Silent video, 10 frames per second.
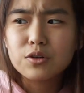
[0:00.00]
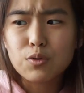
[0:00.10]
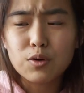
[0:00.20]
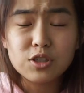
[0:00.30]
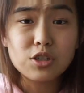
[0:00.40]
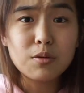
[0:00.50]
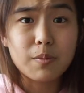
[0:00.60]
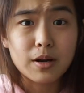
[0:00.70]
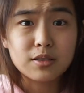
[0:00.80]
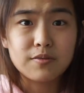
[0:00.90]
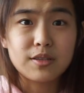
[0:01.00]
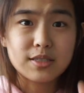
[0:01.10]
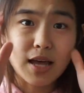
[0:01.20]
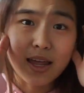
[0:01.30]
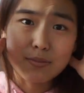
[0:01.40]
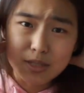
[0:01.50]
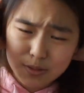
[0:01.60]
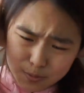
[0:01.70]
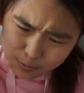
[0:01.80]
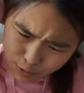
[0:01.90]
The original price of this item
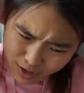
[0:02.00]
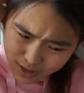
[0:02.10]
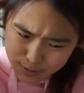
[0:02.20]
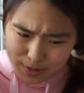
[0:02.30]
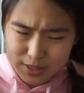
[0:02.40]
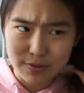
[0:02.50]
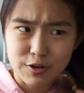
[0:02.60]
is quite expensive.